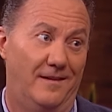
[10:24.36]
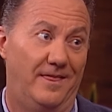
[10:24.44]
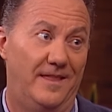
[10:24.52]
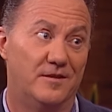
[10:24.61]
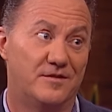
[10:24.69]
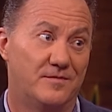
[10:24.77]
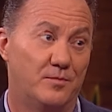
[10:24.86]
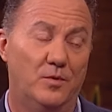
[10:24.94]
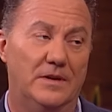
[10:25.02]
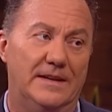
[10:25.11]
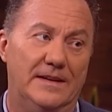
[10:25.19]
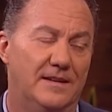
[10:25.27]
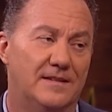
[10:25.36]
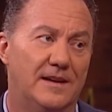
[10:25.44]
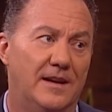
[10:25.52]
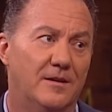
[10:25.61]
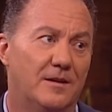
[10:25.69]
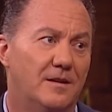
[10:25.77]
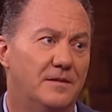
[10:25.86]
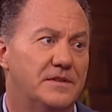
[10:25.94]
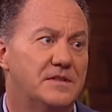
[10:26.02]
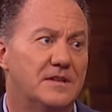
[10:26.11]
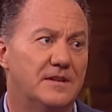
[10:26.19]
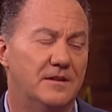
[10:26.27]
there's, well, and it's inherent in all of
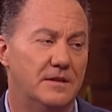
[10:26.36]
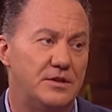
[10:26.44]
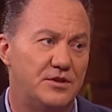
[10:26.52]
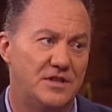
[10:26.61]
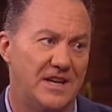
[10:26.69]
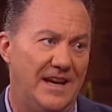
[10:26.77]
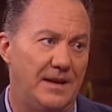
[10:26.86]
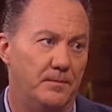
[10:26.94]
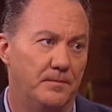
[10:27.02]
us, there is shame.